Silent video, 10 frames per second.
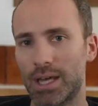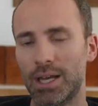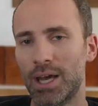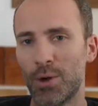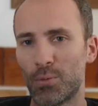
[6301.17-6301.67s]

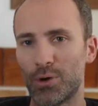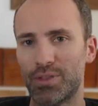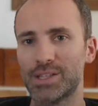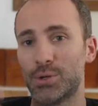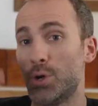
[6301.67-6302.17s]
that where
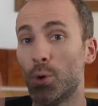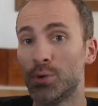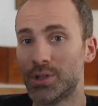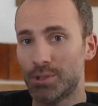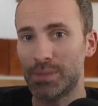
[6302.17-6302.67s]
things are
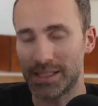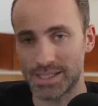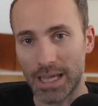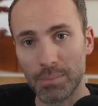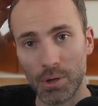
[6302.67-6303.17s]
known to be
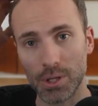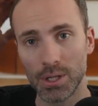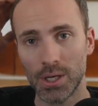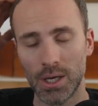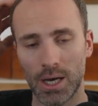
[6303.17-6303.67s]

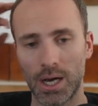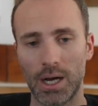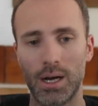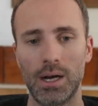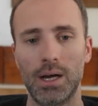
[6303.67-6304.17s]
stable,
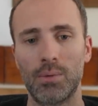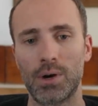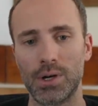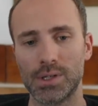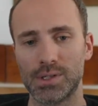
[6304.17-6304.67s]
uh,
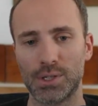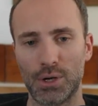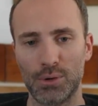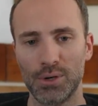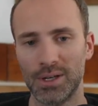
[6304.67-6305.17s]
whereas you
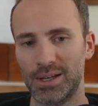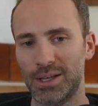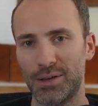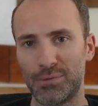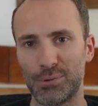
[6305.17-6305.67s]
know
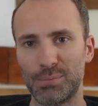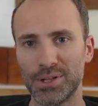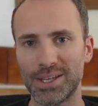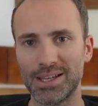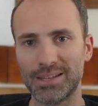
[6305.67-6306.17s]
if you're
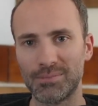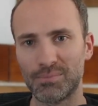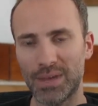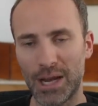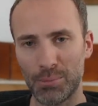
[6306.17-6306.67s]

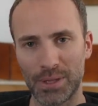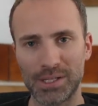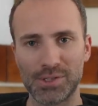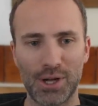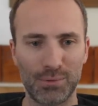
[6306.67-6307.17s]
building
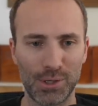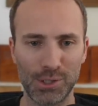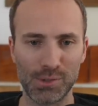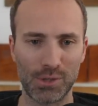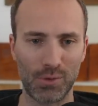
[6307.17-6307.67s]
airplane
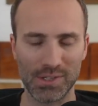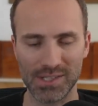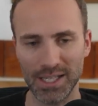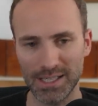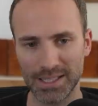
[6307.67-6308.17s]
software using
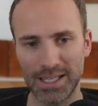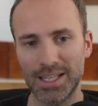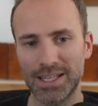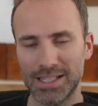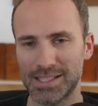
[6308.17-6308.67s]
Rust
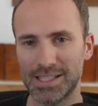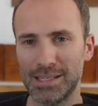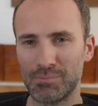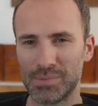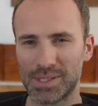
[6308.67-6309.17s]
Nightly, that
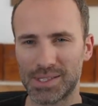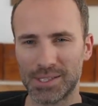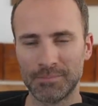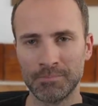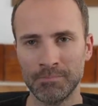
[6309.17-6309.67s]

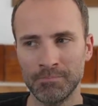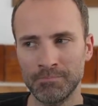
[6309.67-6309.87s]
seems